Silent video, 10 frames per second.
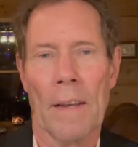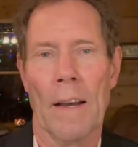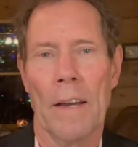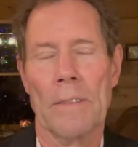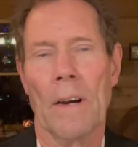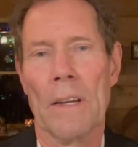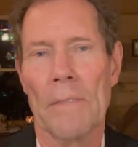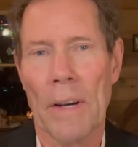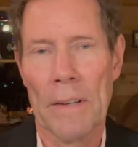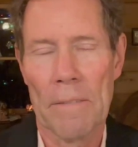I talk
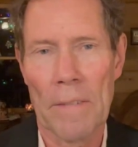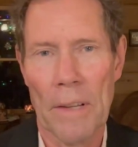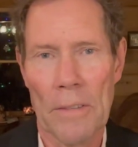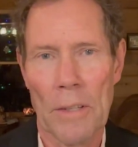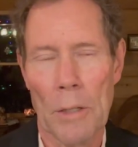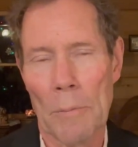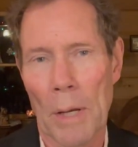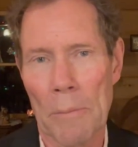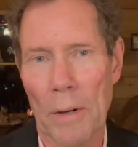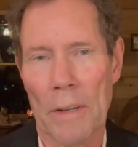about inflation in my
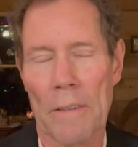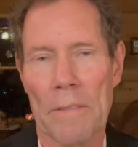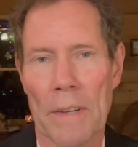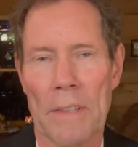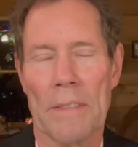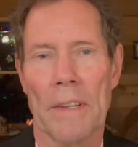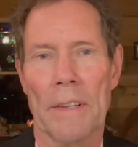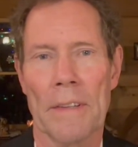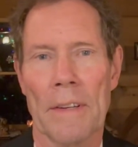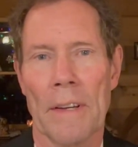book,
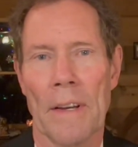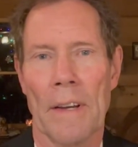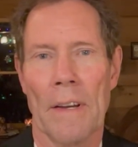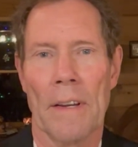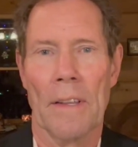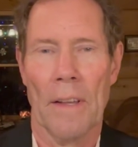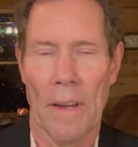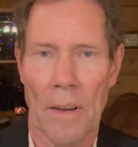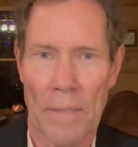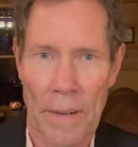Fixing
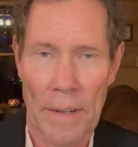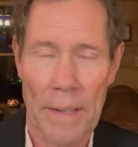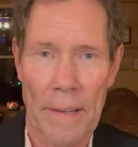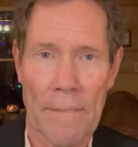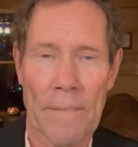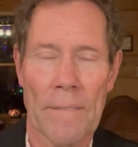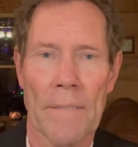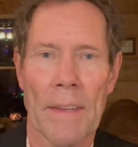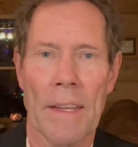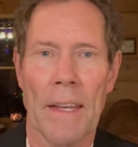America.
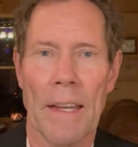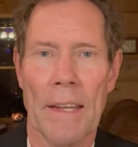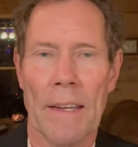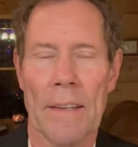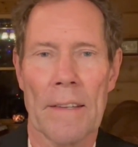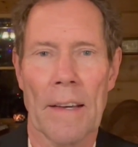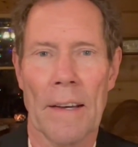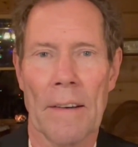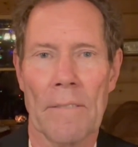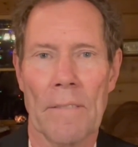And
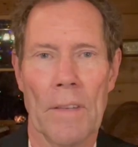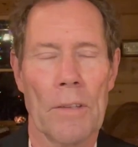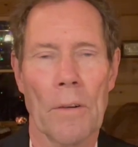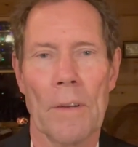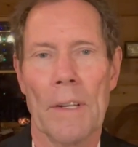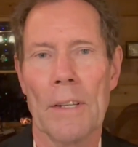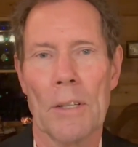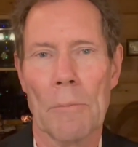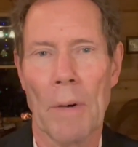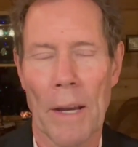you don't need
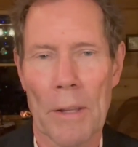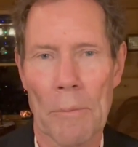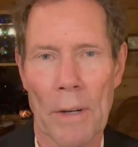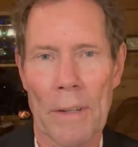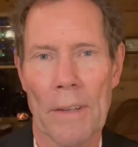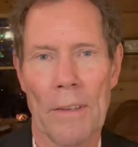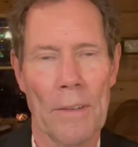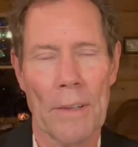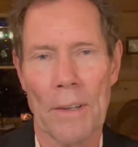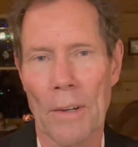to buy the book.
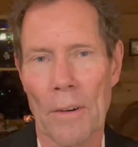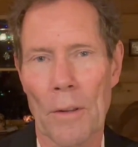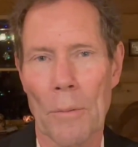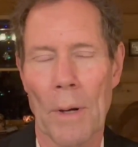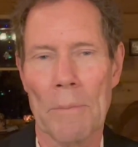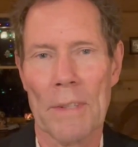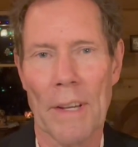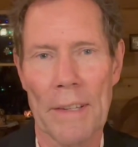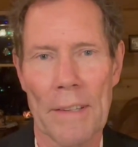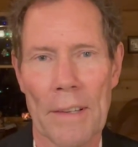You can go to the website,